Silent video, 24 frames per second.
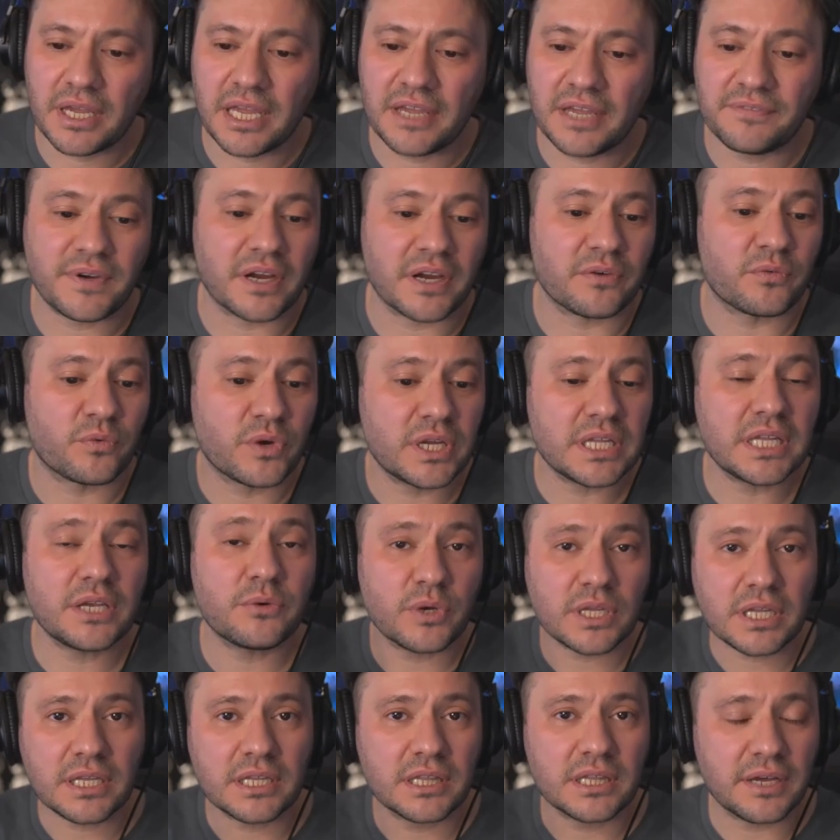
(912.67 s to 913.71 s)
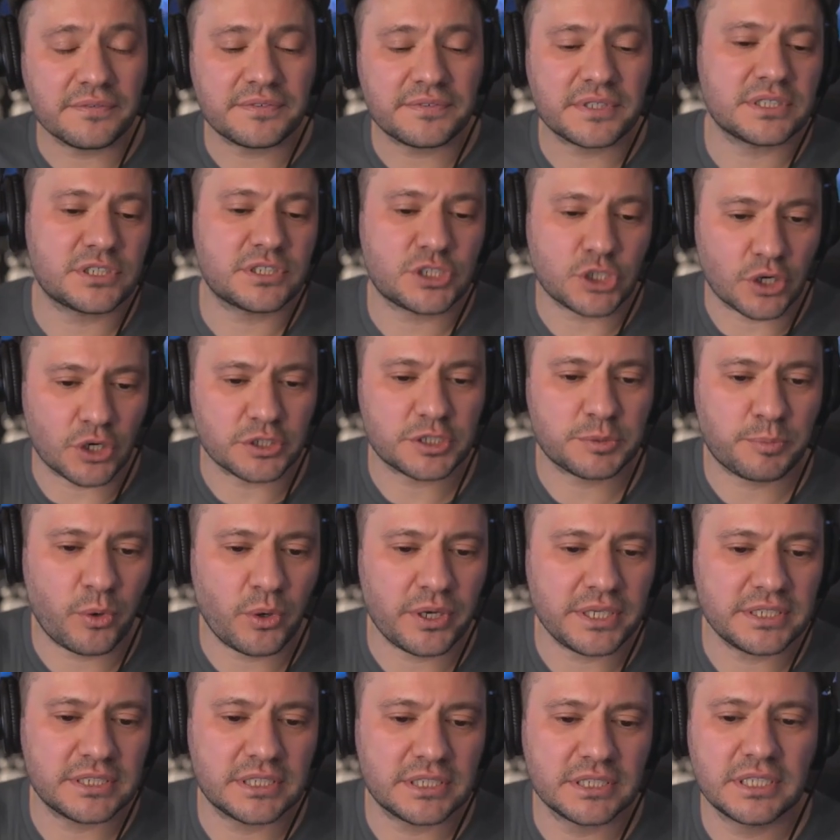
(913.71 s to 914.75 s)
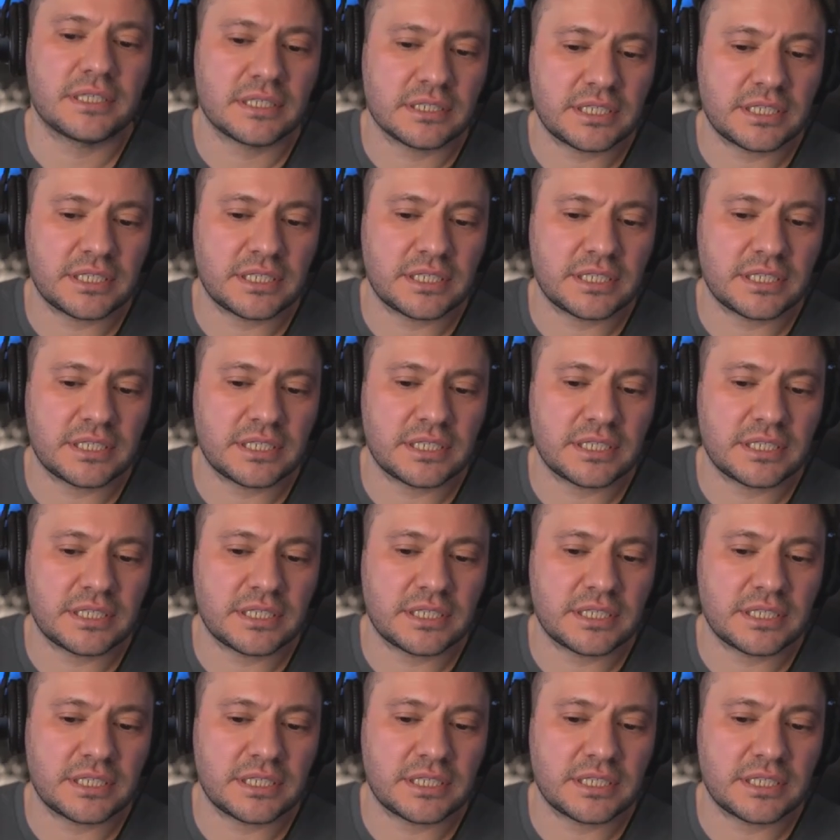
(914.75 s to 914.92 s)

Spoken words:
If I really, really loved Chargepoint,